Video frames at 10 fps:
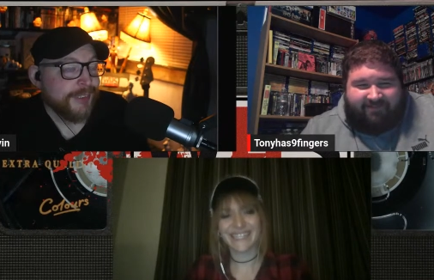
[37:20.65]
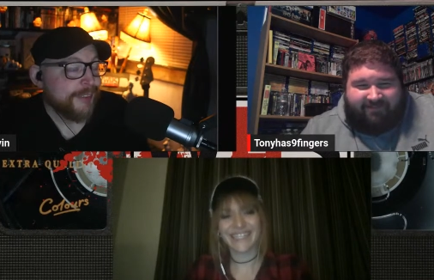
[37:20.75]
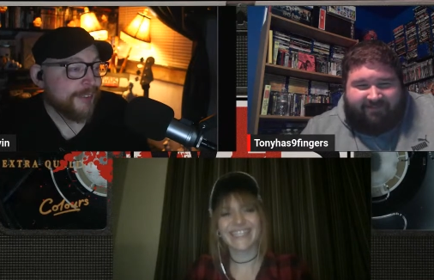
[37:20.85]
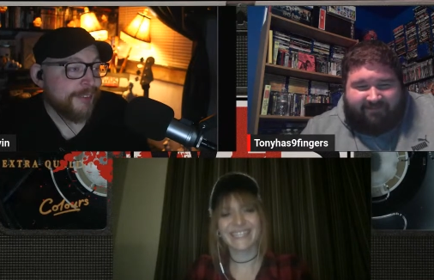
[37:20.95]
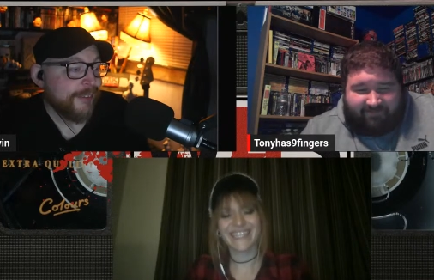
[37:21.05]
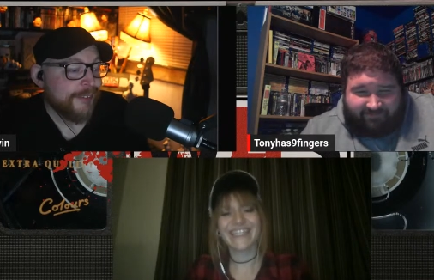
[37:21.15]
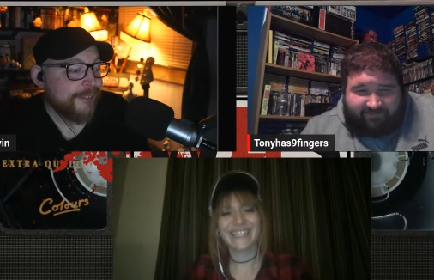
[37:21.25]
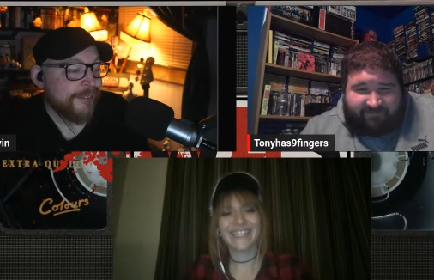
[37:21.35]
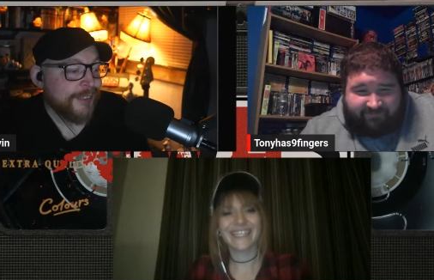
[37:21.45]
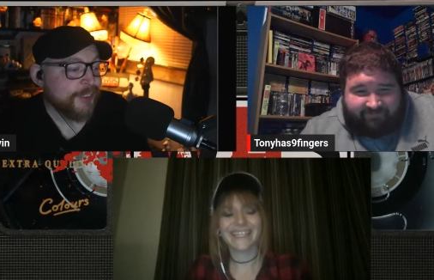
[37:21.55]
Speaker 1: it's
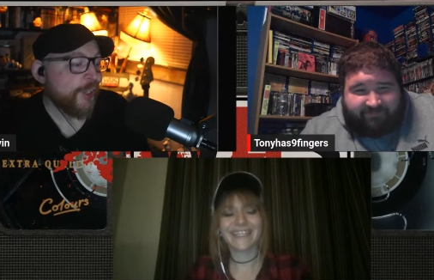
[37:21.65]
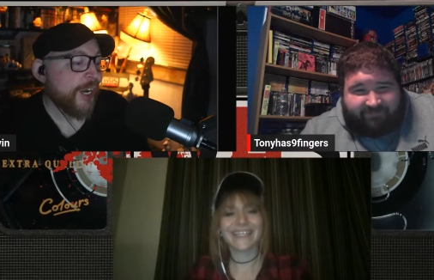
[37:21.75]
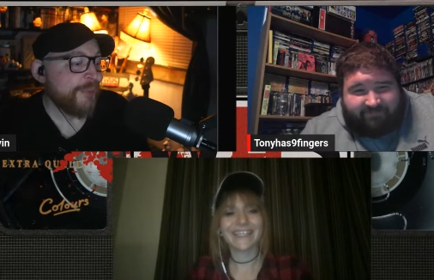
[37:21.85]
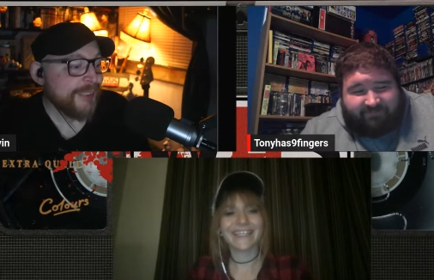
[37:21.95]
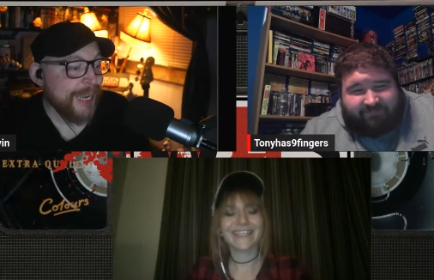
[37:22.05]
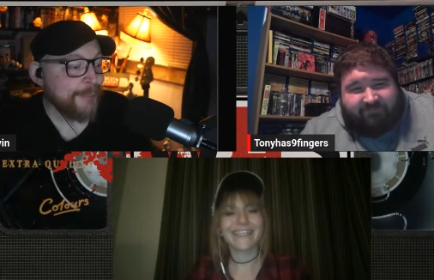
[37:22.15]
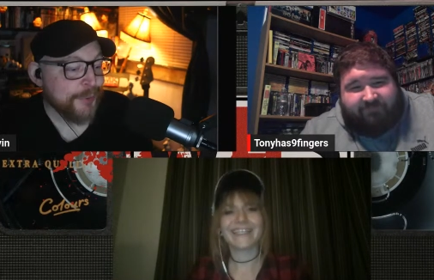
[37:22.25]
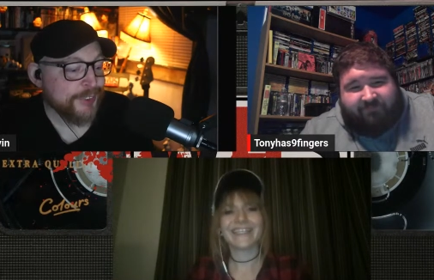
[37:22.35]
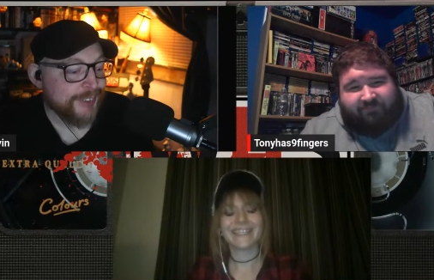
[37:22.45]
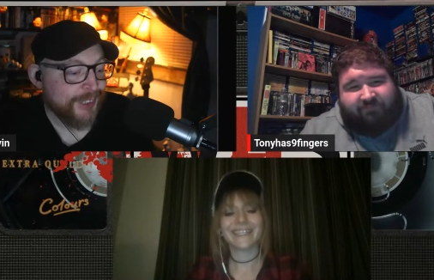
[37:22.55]
there's a lot of
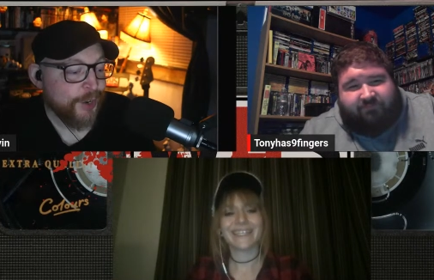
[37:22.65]
examples, you know,